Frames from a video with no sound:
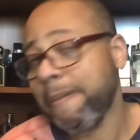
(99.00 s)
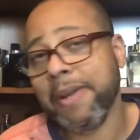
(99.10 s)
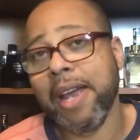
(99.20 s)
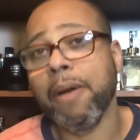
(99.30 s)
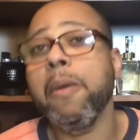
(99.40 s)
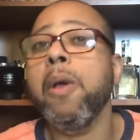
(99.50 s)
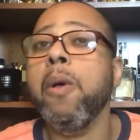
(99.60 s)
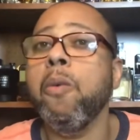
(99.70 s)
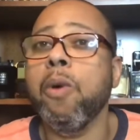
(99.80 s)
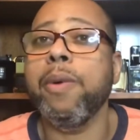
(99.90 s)
now
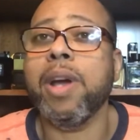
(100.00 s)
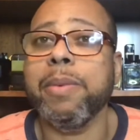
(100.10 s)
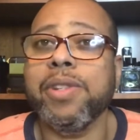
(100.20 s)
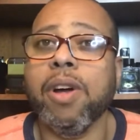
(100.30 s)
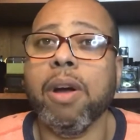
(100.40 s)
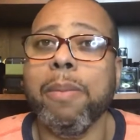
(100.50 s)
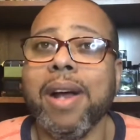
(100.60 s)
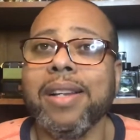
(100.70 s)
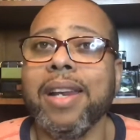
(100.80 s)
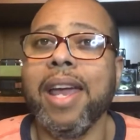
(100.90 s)
what we're going to talk
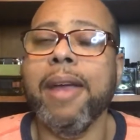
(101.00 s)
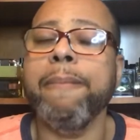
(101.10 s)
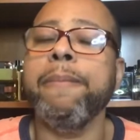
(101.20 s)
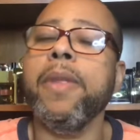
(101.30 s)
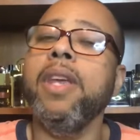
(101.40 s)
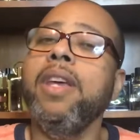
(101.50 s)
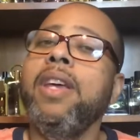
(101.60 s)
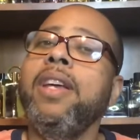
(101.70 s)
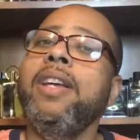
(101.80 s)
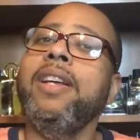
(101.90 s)
about today,
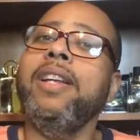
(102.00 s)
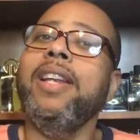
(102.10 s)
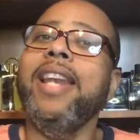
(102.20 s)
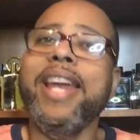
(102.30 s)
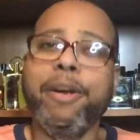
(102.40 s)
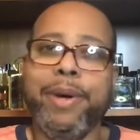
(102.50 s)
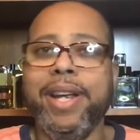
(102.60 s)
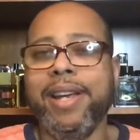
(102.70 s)
layering.